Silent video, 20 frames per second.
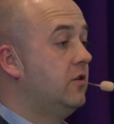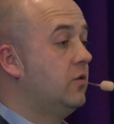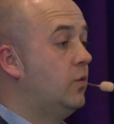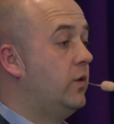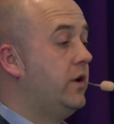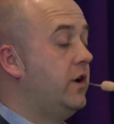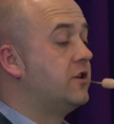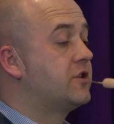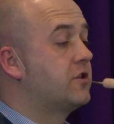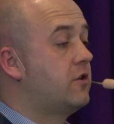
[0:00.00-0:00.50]

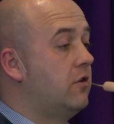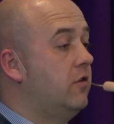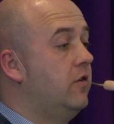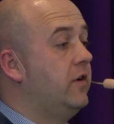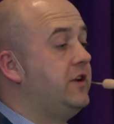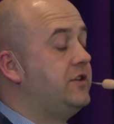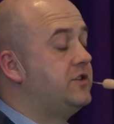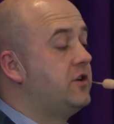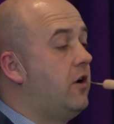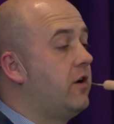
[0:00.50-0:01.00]
we are currently
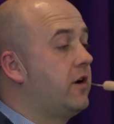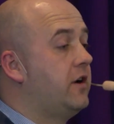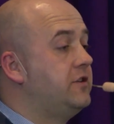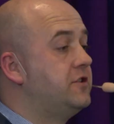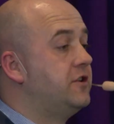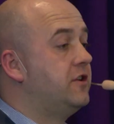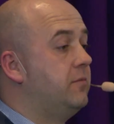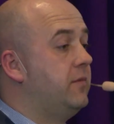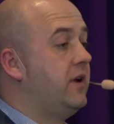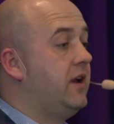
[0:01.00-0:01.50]
talking to
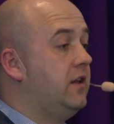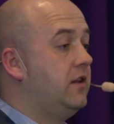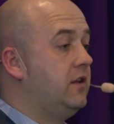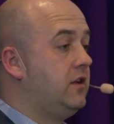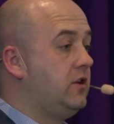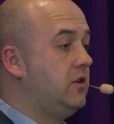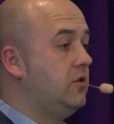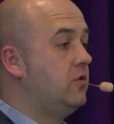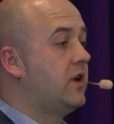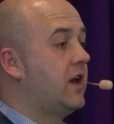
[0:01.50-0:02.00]
them in
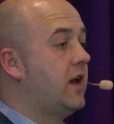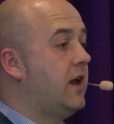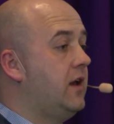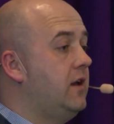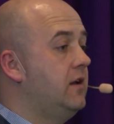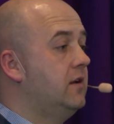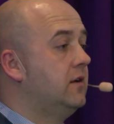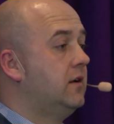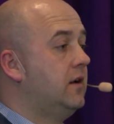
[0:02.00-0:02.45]
the UK,